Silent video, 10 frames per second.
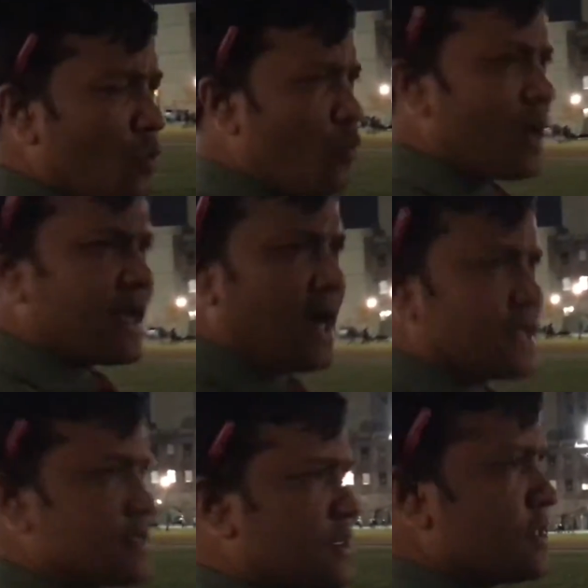work
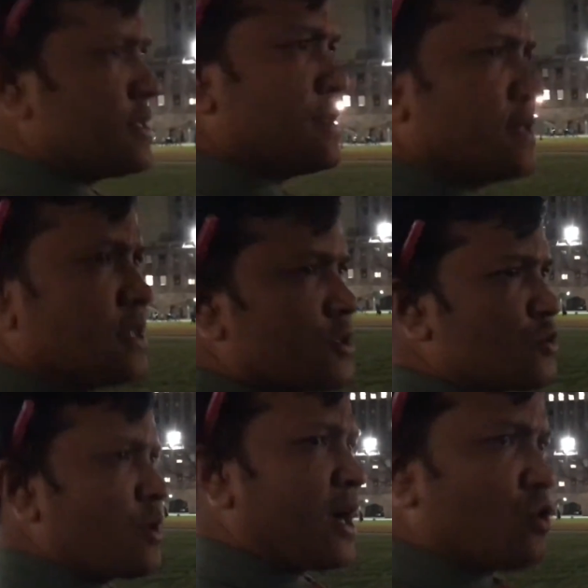hard
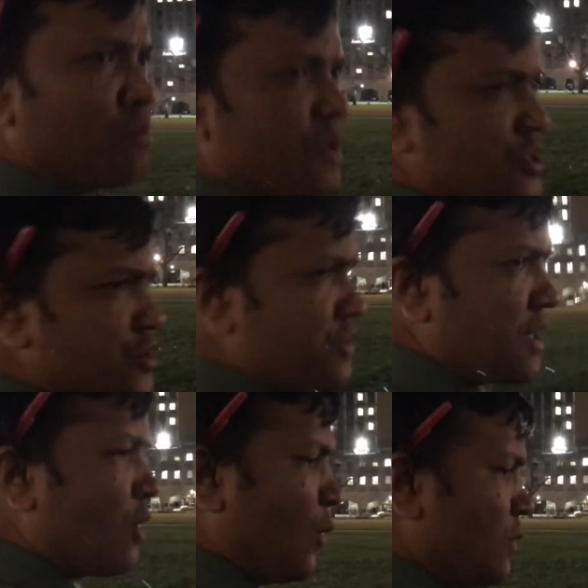to accomplish
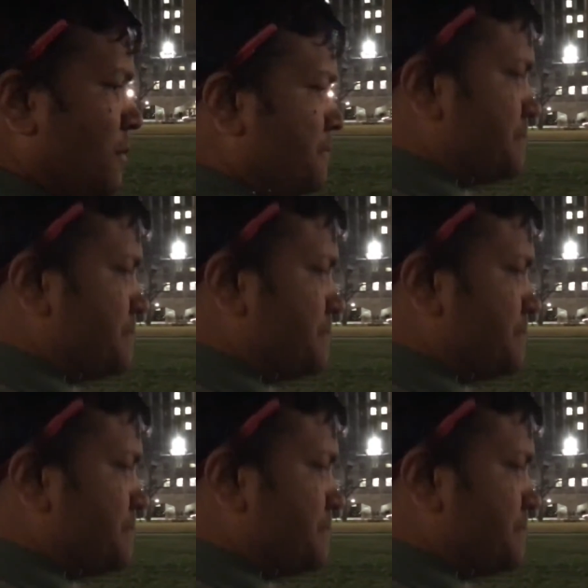the goal.